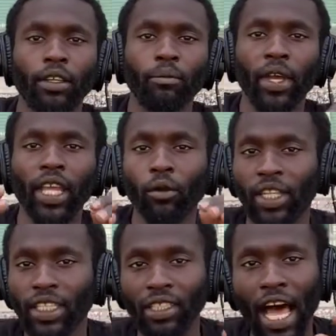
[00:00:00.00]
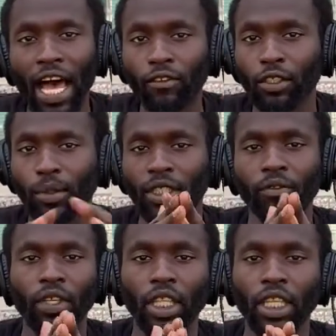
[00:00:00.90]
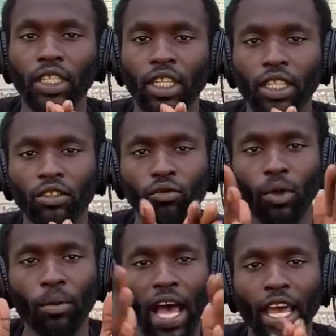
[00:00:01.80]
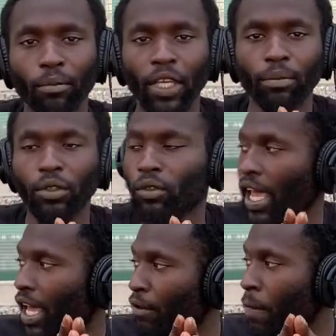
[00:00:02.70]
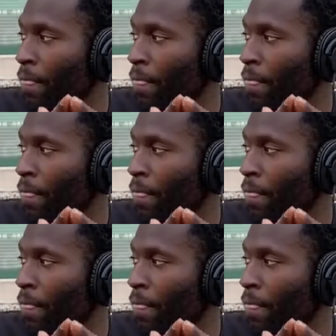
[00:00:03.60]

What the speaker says: Anyway, this live is specifically to just remind people that